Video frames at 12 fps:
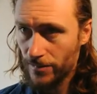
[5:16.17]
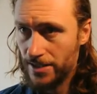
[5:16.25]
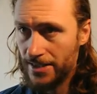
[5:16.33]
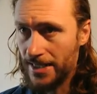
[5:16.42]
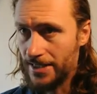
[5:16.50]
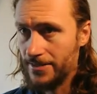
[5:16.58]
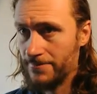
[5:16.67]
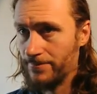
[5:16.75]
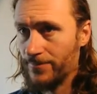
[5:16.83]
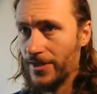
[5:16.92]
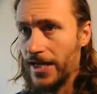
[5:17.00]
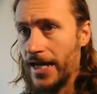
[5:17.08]
Yeah,
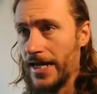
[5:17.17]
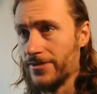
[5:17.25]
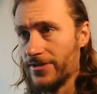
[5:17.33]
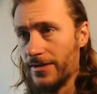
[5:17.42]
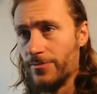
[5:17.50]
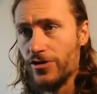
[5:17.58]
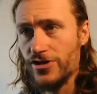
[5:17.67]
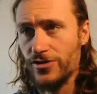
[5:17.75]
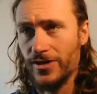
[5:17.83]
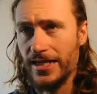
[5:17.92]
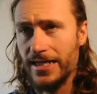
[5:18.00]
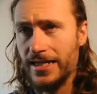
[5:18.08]
and
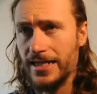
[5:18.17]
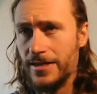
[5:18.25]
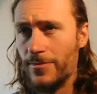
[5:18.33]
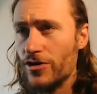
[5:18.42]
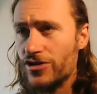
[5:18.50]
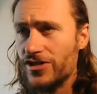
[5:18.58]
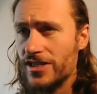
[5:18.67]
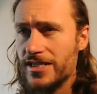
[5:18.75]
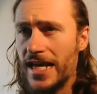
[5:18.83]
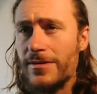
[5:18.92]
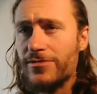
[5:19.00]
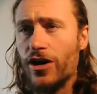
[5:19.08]
emotions in
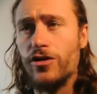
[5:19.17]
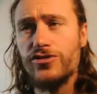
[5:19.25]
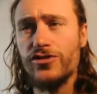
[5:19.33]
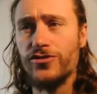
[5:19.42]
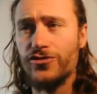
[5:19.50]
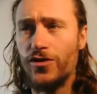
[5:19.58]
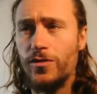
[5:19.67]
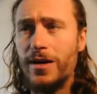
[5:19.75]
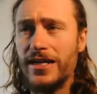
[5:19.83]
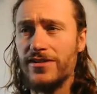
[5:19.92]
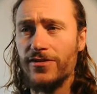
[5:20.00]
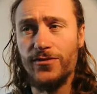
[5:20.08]
games are also controlled
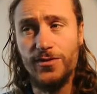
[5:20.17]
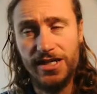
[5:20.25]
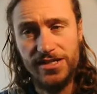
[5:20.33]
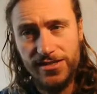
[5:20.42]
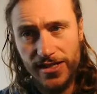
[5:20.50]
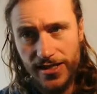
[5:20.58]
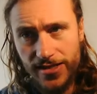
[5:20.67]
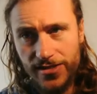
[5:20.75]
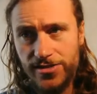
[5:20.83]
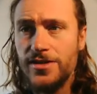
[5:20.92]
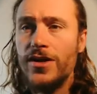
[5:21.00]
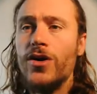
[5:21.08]
by the 3
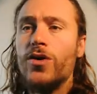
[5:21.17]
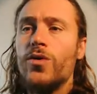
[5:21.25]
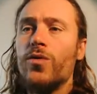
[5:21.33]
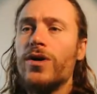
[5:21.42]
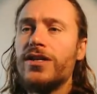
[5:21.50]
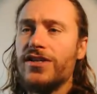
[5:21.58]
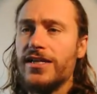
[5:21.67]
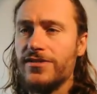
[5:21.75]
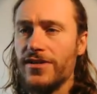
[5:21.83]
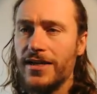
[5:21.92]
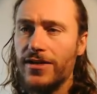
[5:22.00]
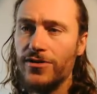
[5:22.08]
C's, which is
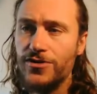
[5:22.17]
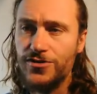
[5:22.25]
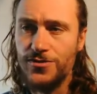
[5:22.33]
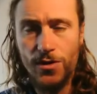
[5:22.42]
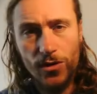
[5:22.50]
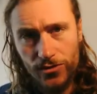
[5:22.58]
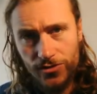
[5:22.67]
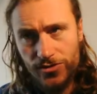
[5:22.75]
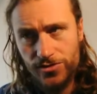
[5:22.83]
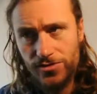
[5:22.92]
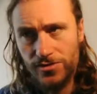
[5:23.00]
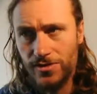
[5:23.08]
the
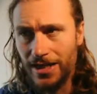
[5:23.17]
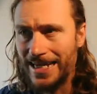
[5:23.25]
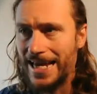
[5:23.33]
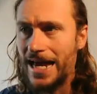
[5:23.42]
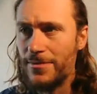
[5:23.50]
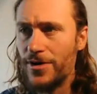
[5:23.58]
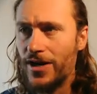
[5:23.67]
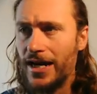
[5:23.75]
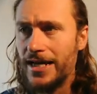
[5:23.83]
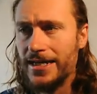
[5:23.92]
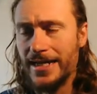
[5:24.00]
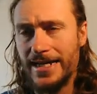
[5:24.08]
controls, the camera,
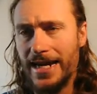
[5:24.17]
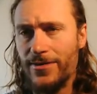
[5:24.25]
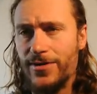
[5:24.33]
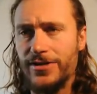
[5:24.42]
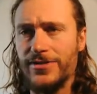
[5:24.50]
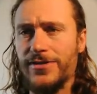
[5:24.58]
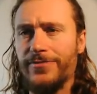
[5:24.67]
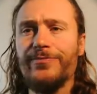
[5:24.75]
and the character.